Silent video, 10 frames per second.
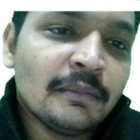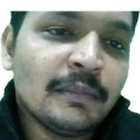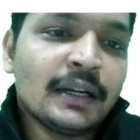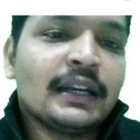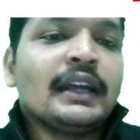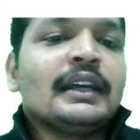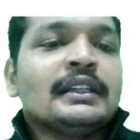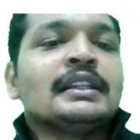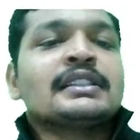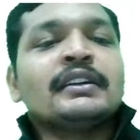But in
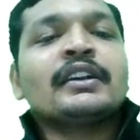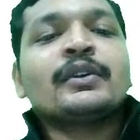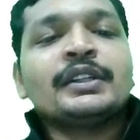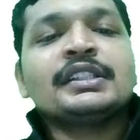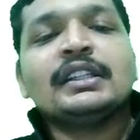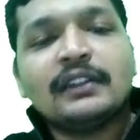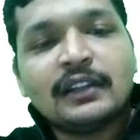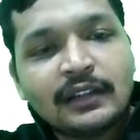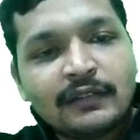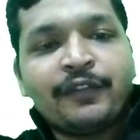this given
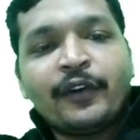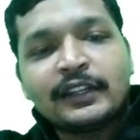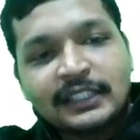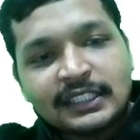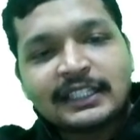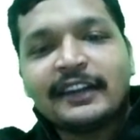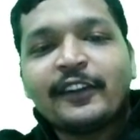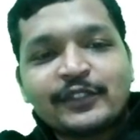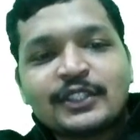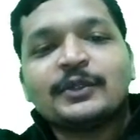question, for this kind of
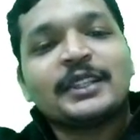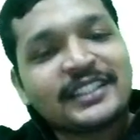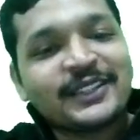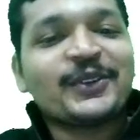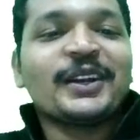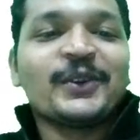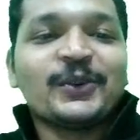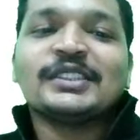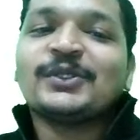situation, you can do this.